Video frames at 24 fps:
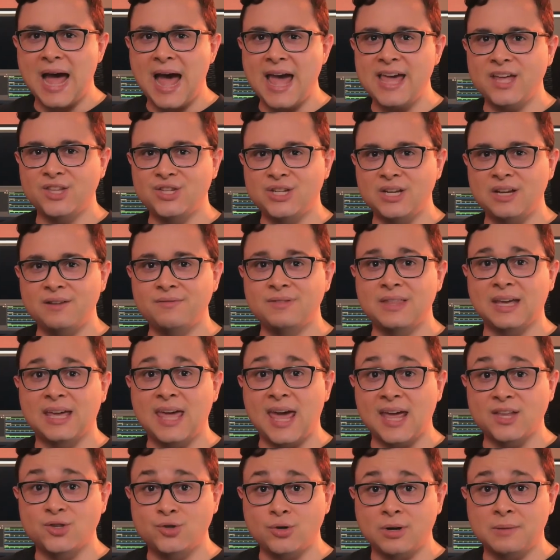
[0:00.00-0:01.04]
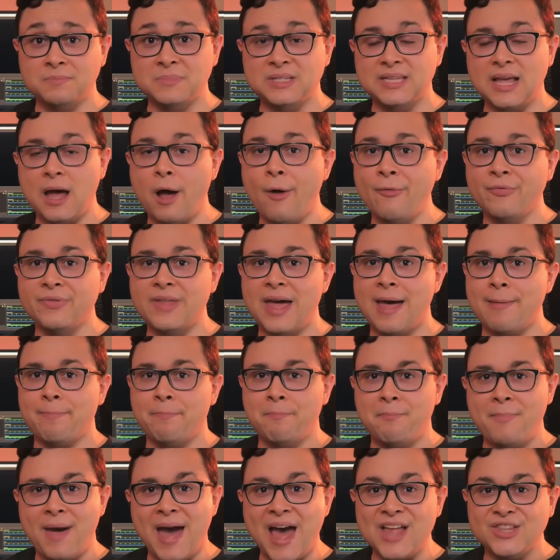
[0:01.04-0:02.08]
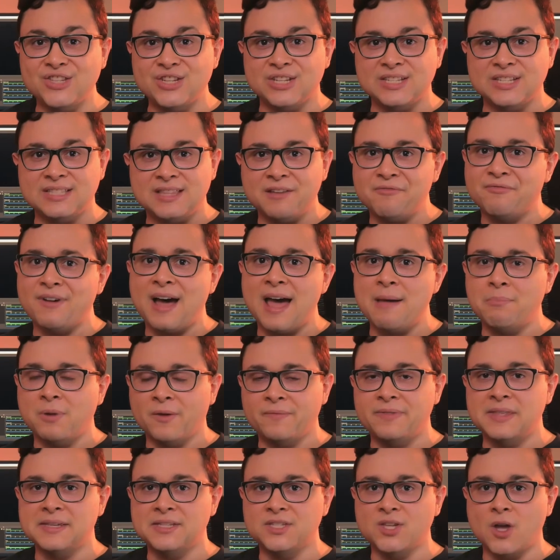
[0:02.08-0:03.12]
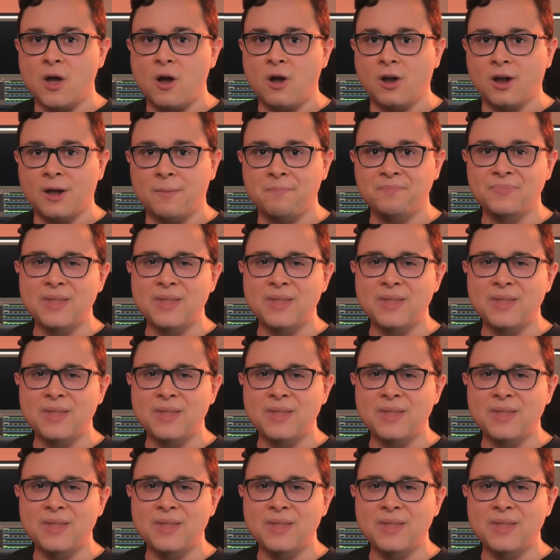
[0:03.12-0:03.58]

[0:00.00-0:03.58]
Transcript: I achieved the kick drum sound that matches the vibe of the song.